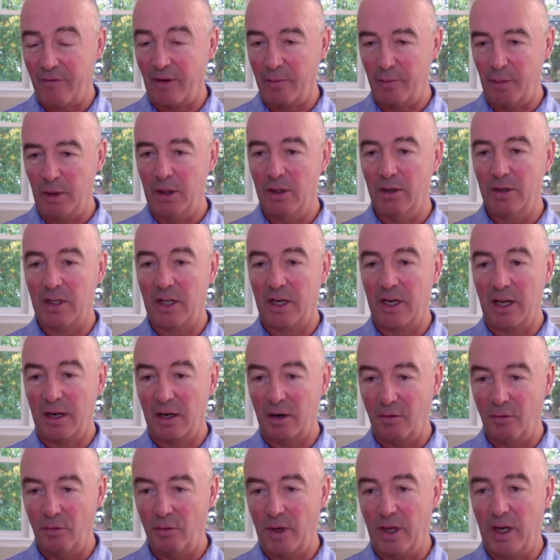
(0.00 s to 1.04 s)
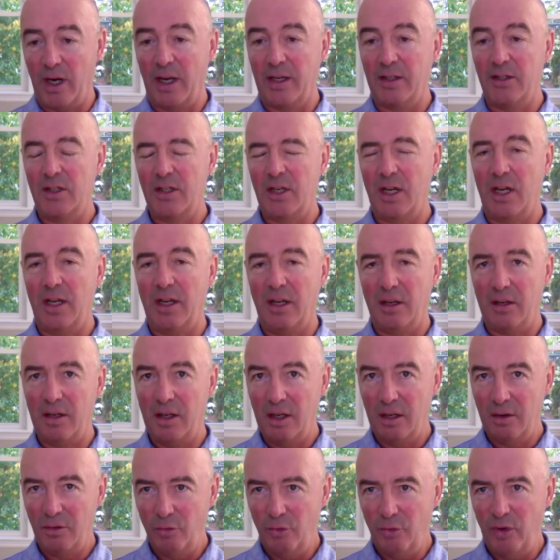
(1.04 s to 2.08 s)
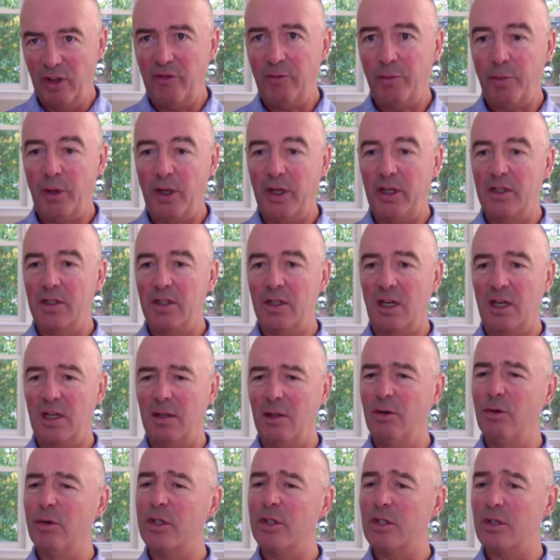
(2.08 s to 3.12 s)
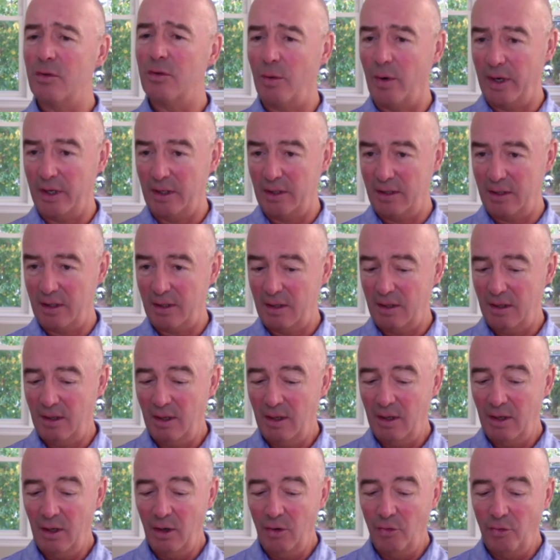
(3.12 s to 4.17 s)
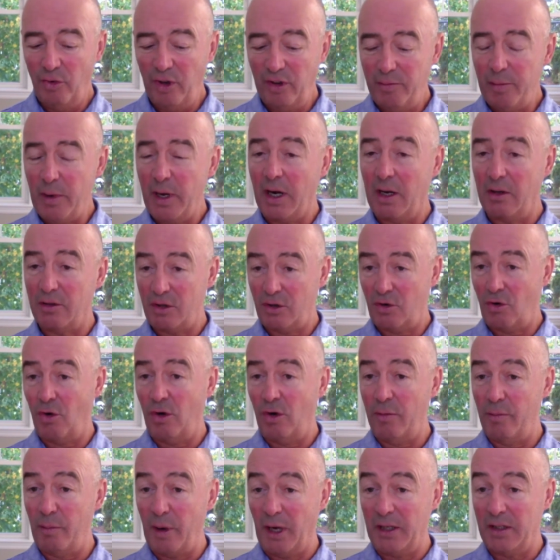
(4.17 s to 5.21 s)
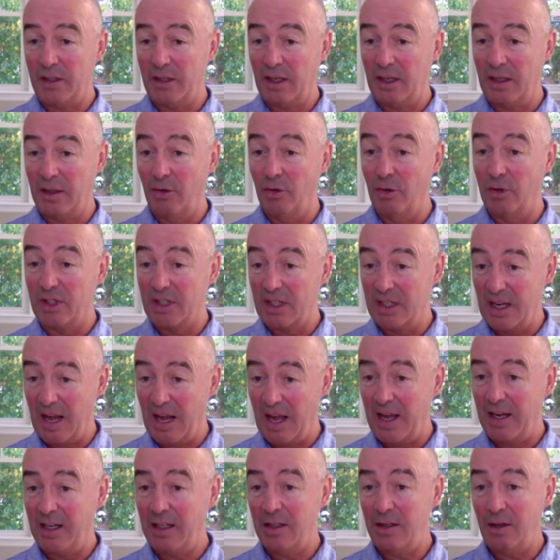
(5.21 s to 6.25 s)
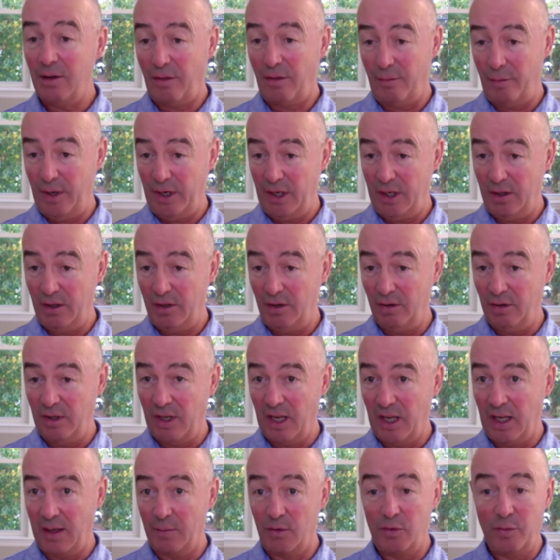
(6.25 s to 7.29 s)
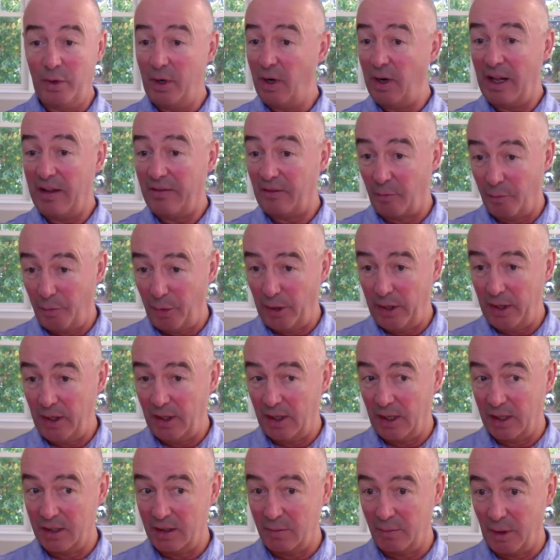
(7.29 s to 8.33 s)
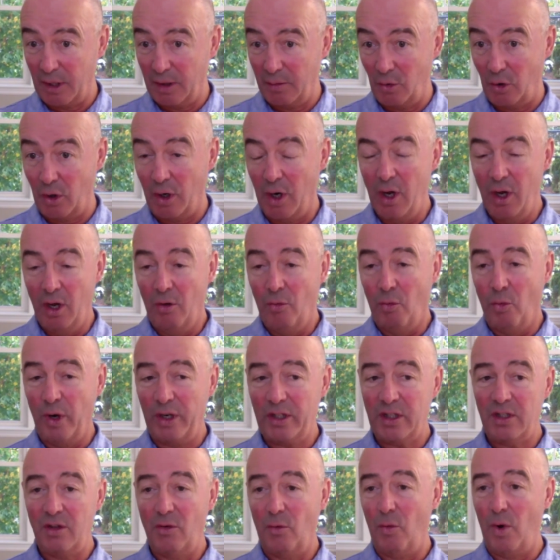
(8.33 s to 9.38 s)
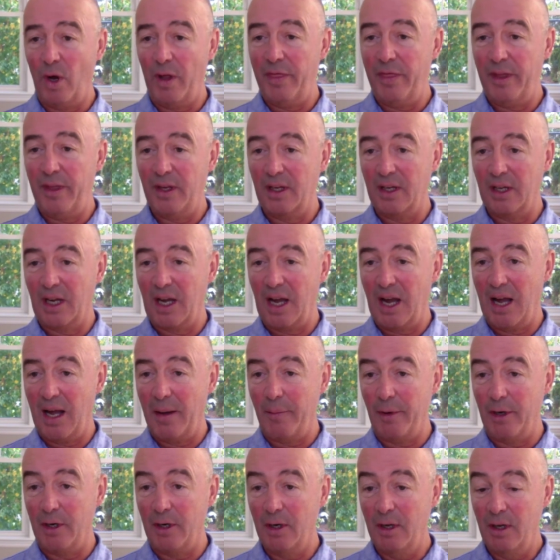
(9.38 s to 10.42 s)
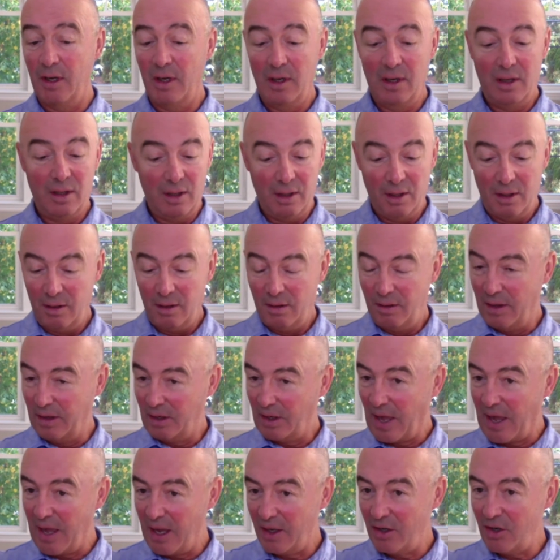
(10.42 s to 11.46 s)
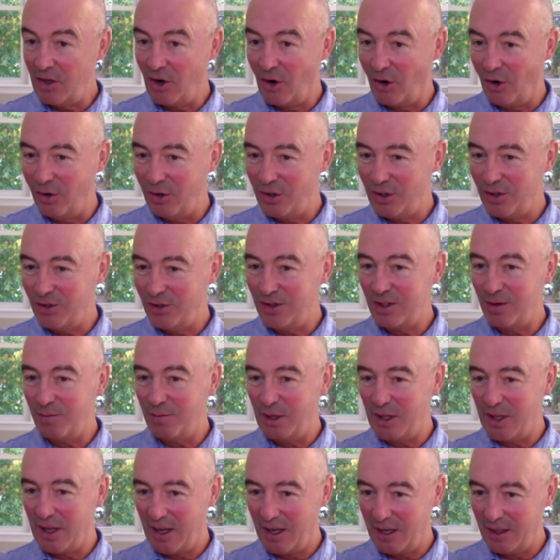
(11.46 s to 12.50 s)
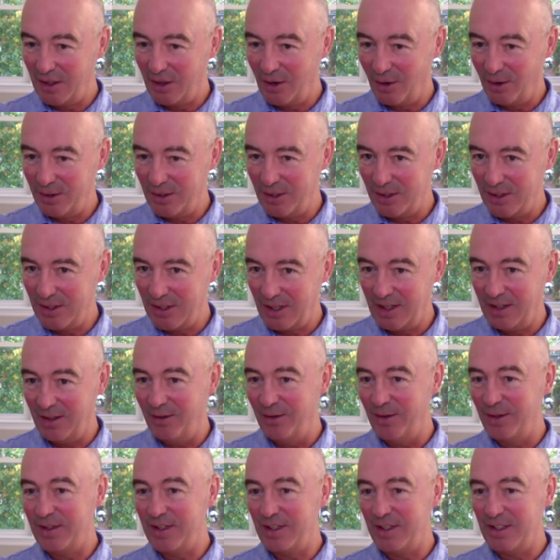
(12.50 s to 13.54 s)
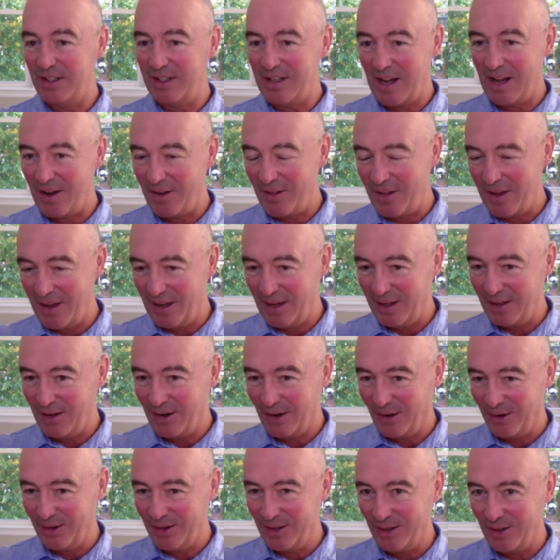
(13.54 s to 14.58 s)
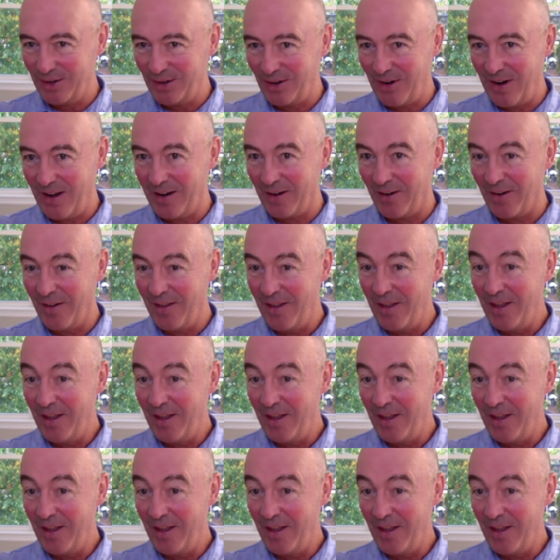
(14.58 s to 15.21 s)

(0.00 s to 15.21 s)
I'd be looking at it, and I'd say, we've played St. Louis twice. We've been outscored by St. Louis 9-3 in 2 games. We don't have to play against them anymore. What's the one thing in common? The head coach used to be the head coach in St. Louis. He's now the head coach in Toronto.